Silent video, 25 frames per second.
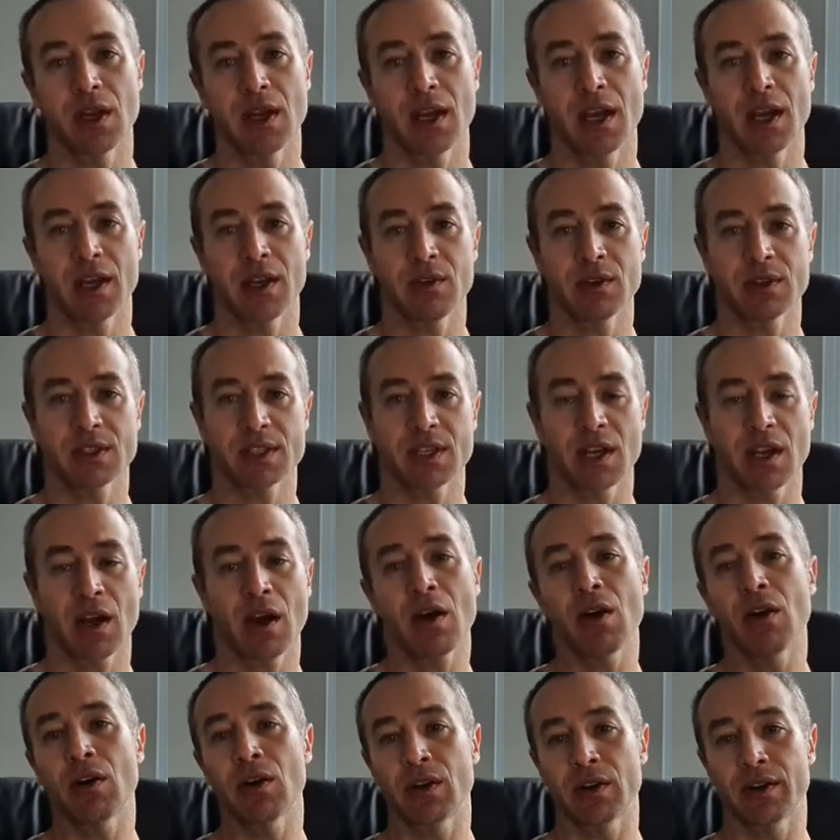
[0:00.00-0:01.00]
And you say,
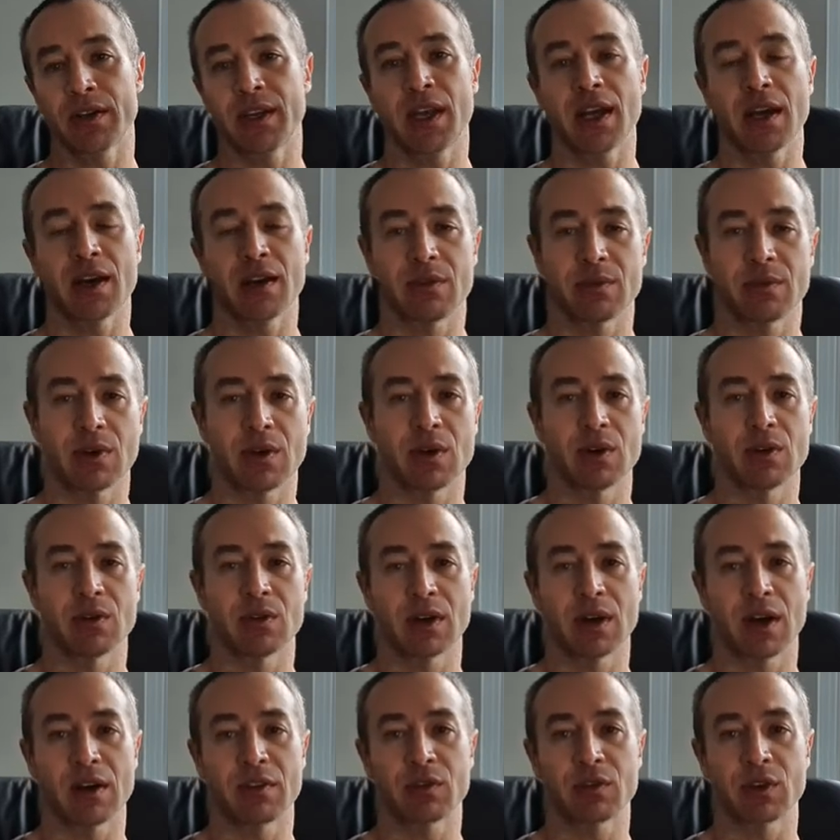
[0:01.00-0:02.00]
oh yeah, well,
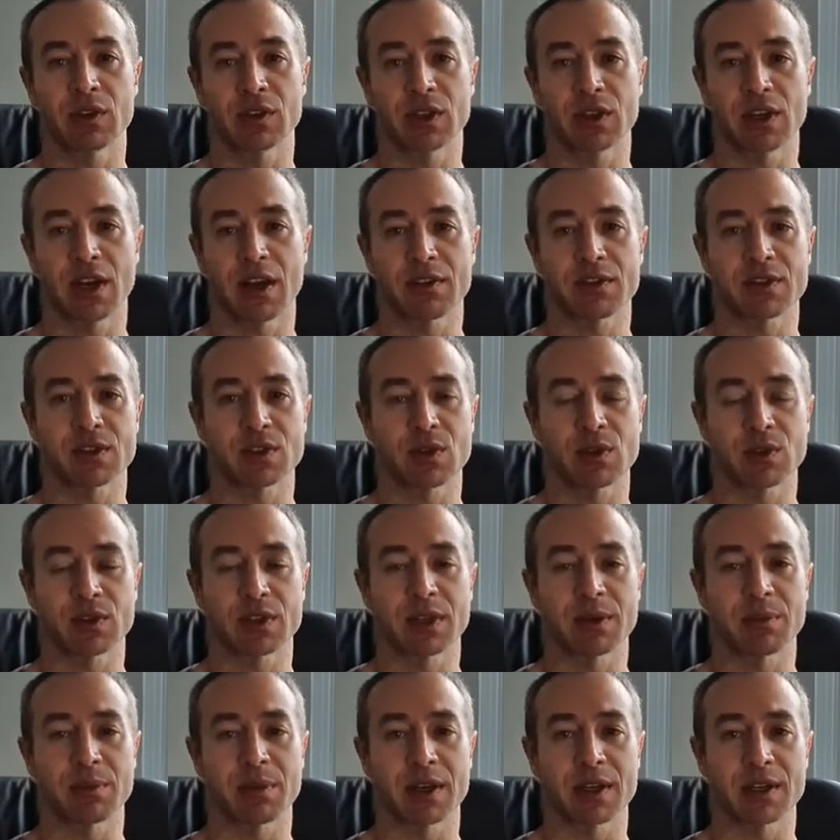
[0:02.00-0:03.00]
I've got enough salt in
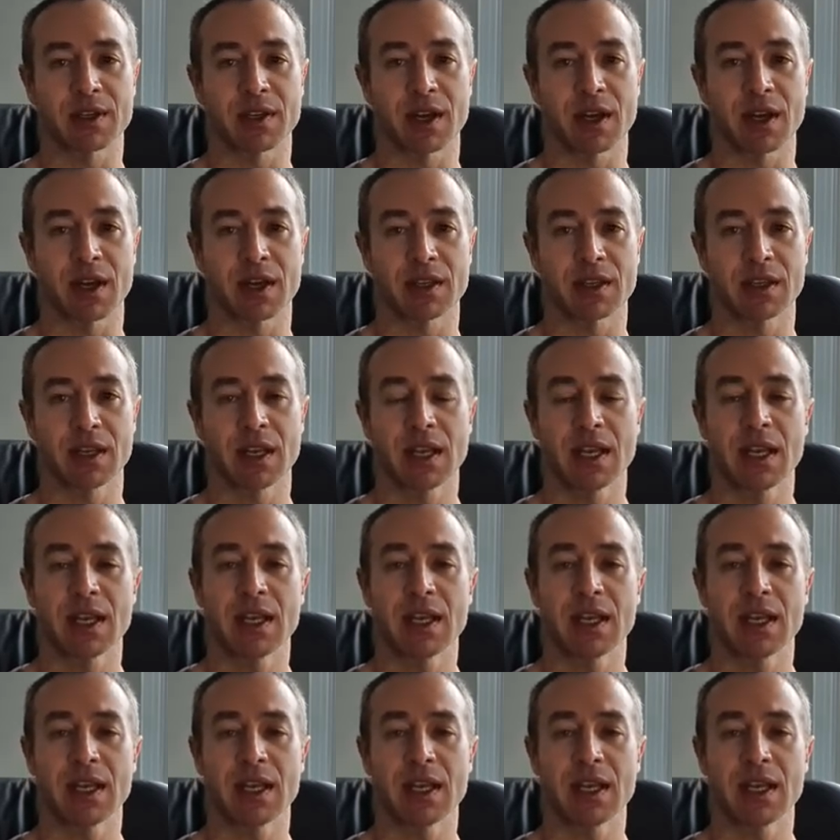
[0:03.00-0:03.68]
my diet.